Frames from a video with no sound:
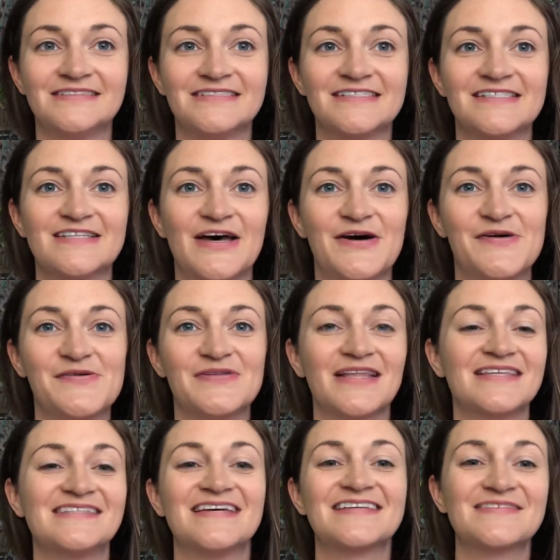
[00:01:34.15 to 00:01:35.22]
So
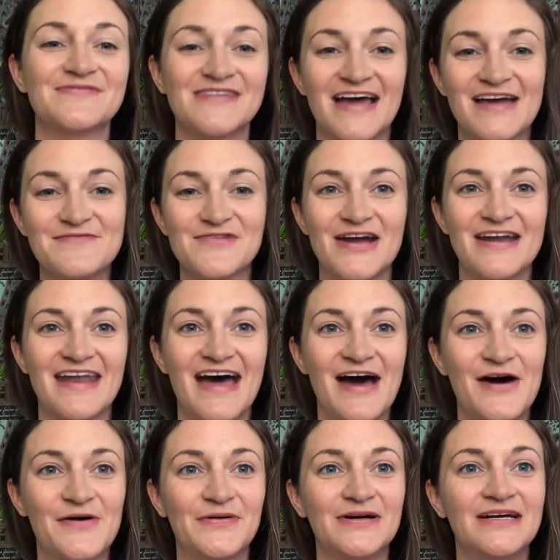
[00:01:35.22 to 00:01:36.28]
let's take some time right
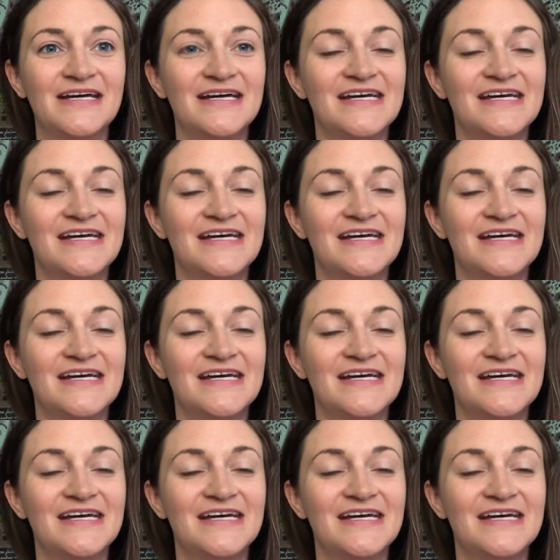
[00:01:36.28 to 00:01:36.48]
now